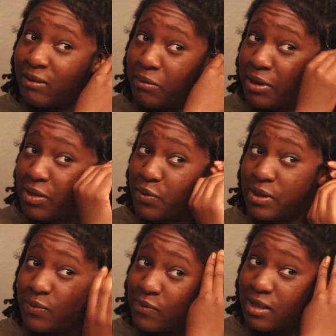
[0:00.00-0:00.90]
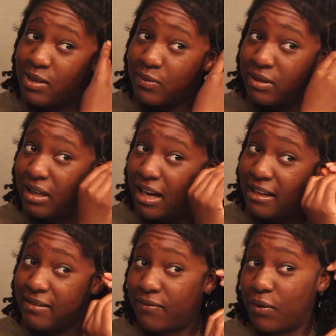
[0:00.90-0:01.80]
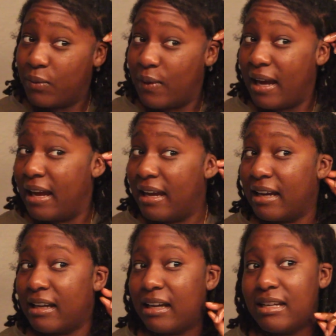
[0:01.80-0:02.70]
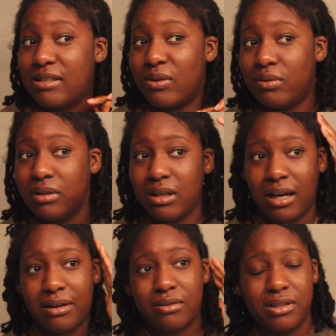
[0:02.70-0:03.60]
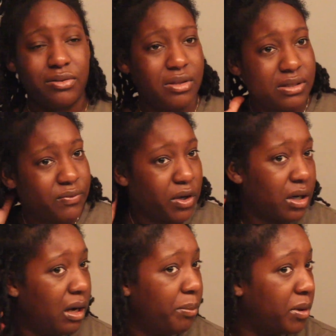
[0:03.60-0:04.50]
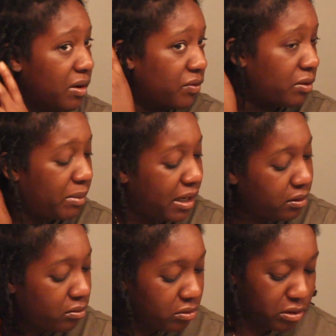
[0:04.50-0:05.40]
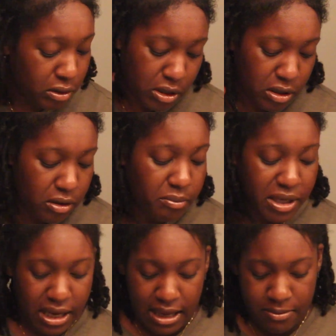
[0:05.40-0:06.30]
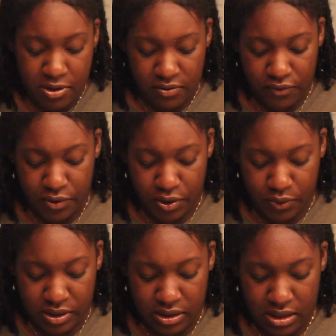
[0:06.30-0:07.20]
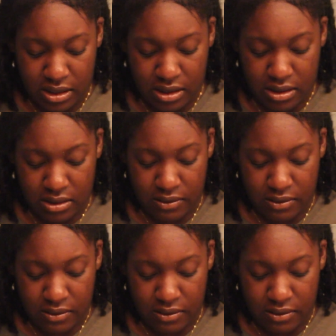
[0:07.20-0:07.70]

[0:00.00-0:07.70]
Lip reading: retwist this one out of the way, and I only do this for a couple of them. I don't make a habit of retwisting